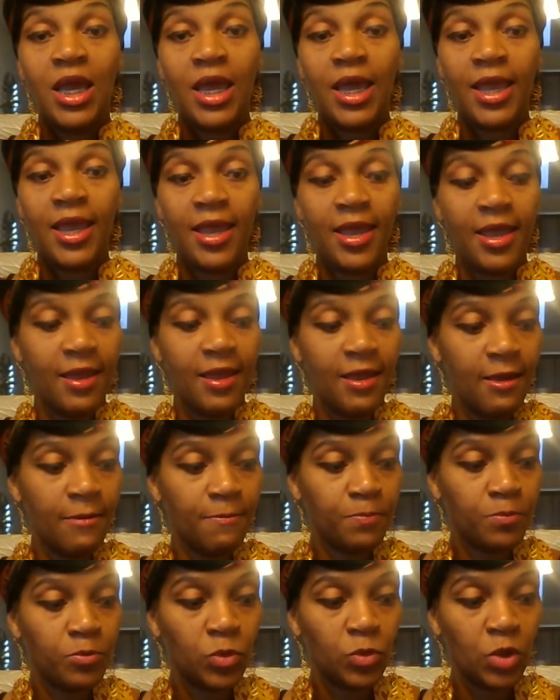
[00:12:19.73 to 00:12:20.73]
and
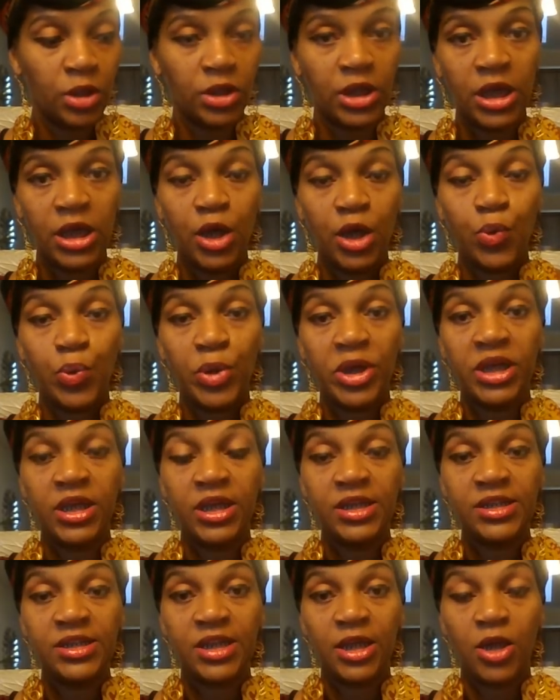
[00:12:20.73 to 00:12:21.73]
the
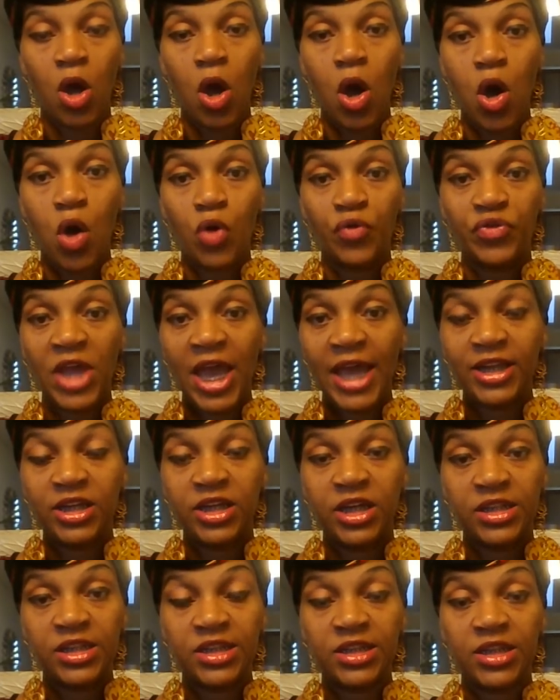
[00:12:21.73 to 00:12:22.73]
earrings and all that
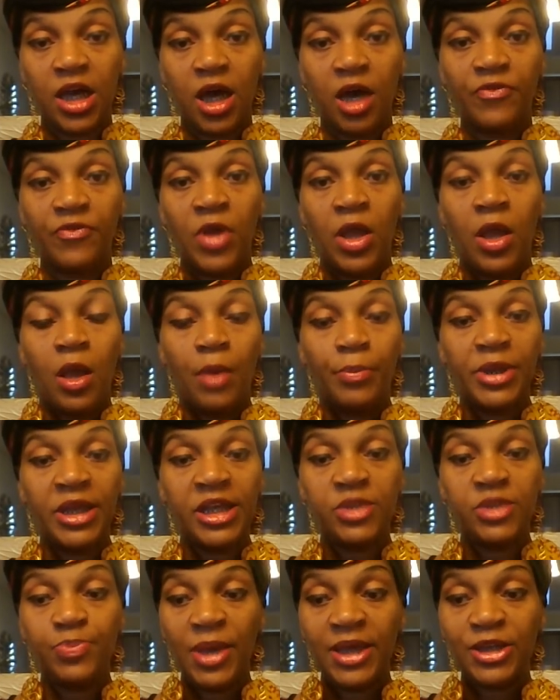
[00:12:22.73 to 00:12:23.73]
good stuff.
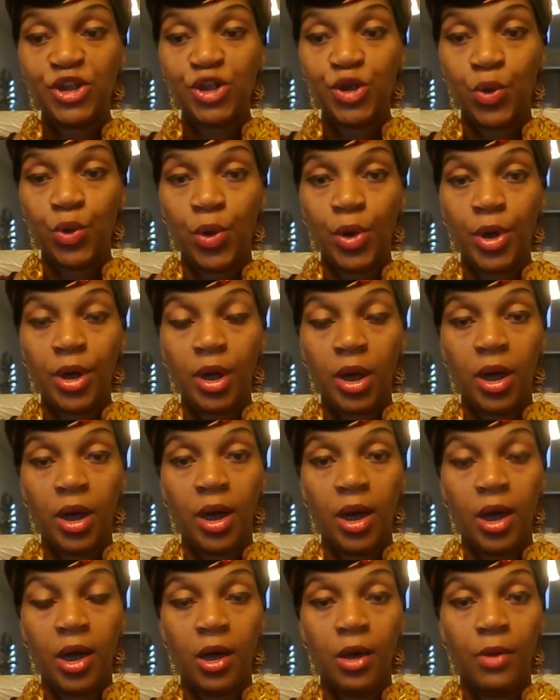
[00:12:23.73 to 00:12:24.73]
Please make
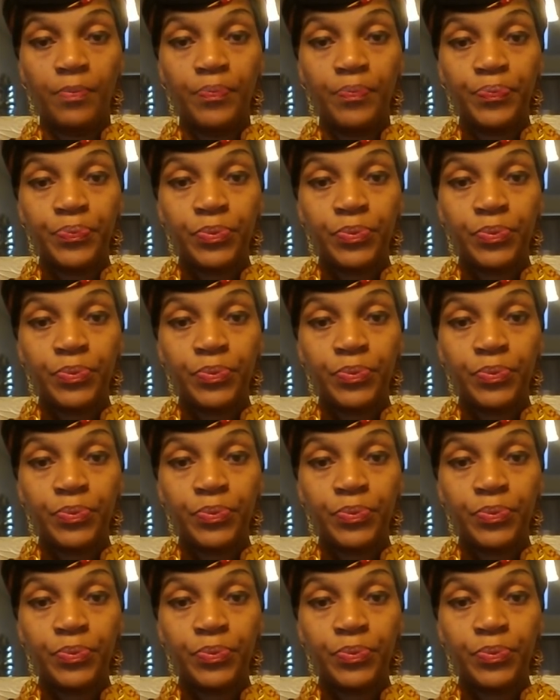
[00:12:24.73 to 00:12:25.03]
sure